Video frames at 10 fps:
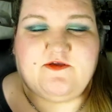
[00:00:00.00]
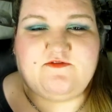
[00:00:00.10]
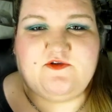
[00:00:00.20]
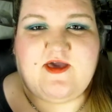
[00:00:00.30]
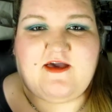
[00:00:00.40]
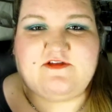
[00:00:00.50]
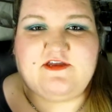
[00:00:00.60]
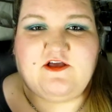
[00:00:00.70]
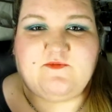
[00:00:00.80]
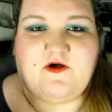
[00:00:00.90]
If you have a
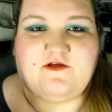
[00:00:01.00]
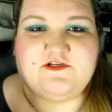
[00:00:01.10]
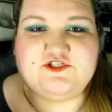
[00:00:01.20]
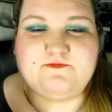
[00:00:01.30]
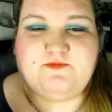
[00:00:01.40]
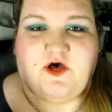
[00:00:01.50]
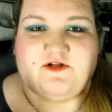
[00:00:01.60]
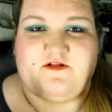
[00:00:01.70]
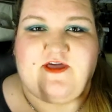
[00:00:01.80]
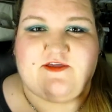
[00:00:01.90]
nail polish
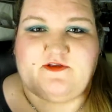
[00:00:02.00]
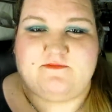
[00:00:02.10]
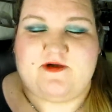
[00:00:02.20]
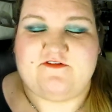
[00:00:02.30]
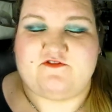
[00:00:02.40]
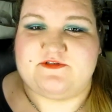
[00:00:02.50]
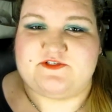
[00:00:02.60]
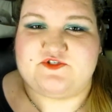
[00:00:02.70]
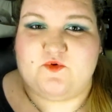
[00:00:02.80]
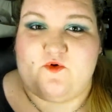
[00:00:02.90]
bottle that you can buy from a
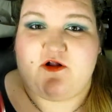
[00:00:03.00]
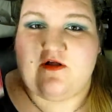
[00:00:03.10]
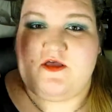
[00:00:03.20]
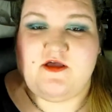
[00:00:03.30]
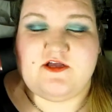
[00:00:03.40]
store,